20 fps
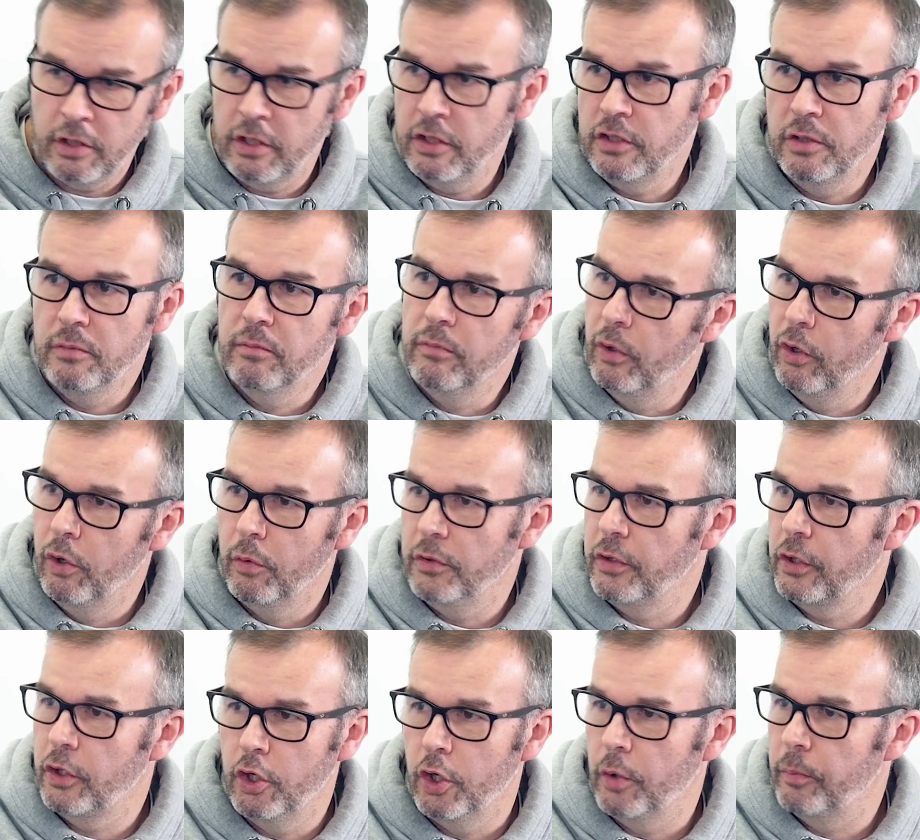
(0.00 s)
going to do more with the
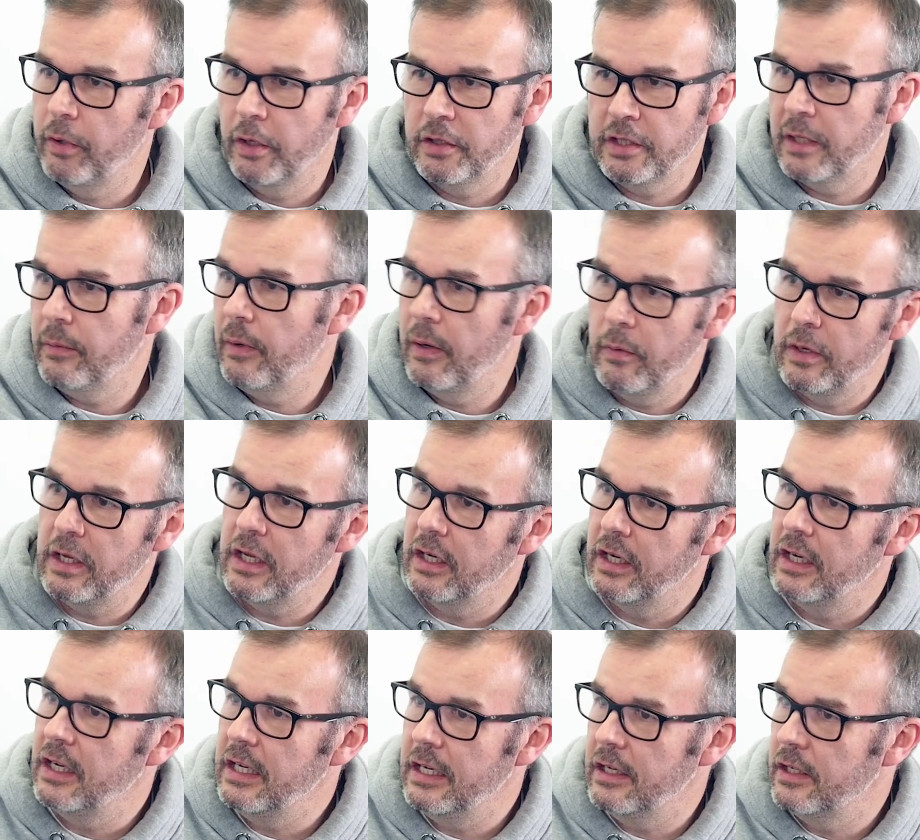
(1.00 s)
core project anyway, where you're going
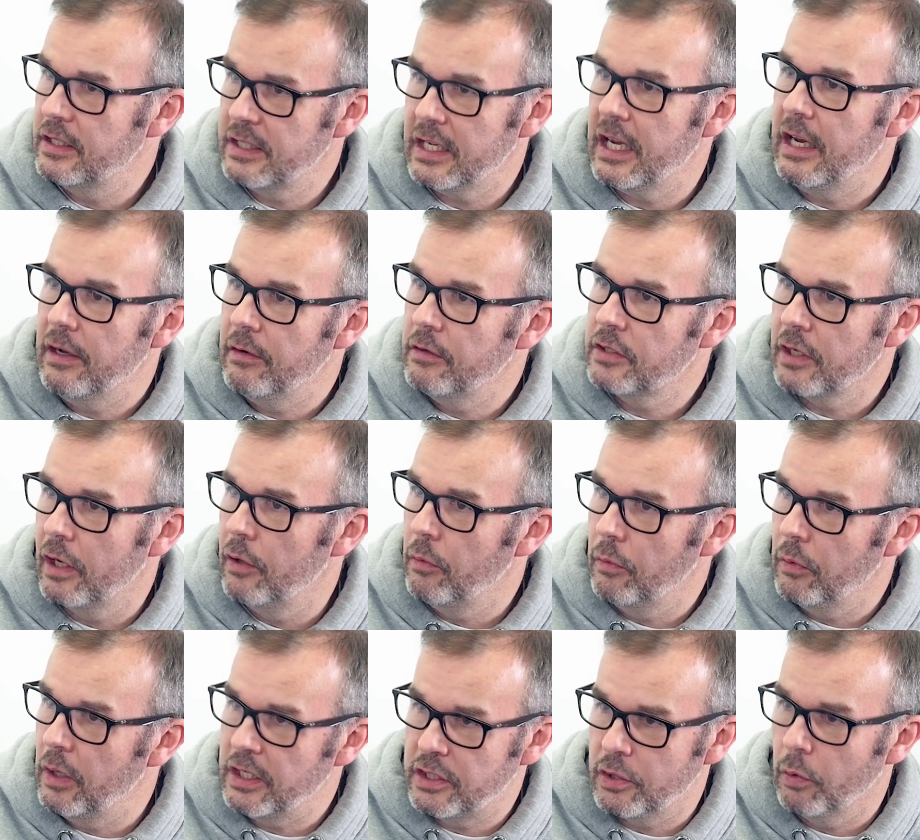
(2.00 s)
to need us in. So
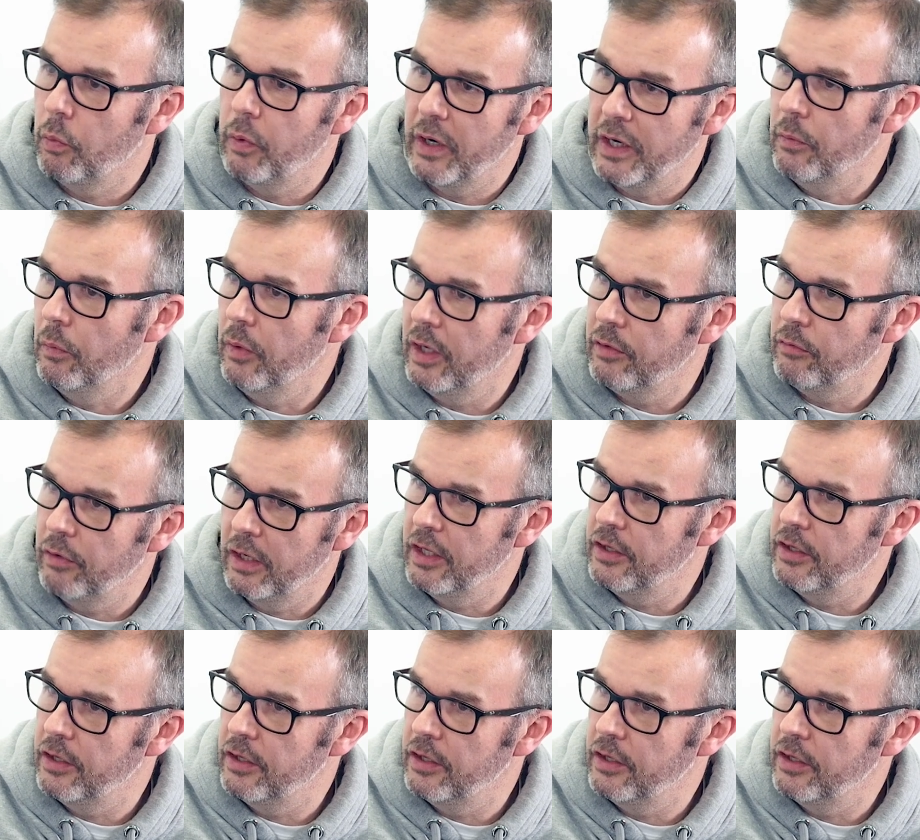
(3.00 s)
it's a win-win, really.